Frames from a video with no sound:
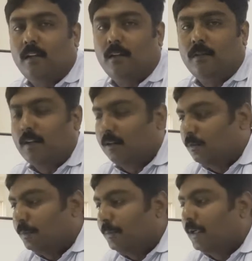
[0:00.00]
As far as
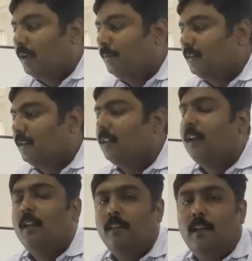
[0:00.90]
supermarket business,
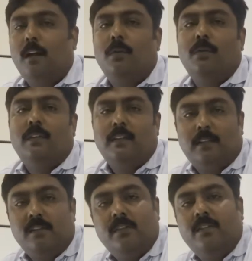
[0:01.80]
that too with the
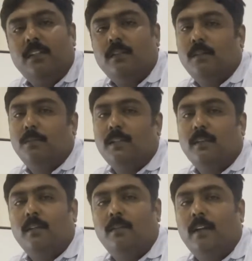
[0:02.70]
self-service
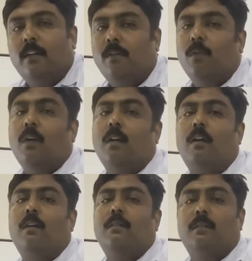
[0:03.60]
business, where you are
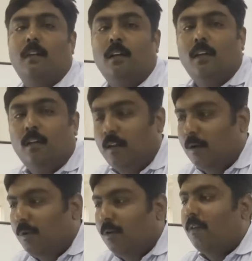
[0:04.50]
not
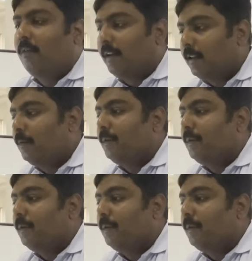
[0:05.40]
able to, where the